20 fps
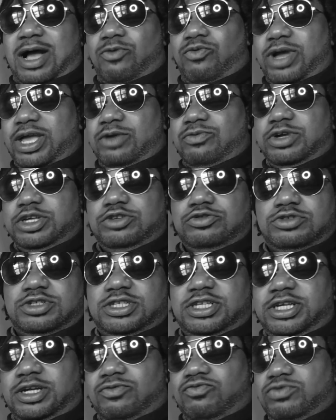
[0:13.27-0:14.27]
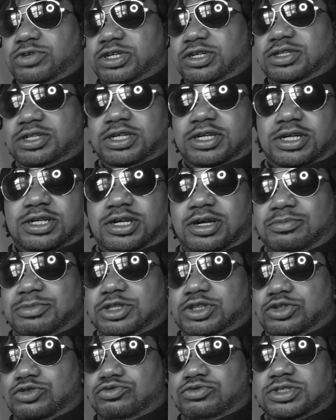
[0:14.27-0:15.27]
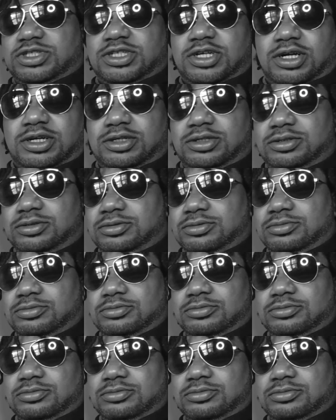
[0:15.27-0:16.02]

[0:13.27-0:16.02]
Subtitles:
my way when you see a real nigga coming through, sucker.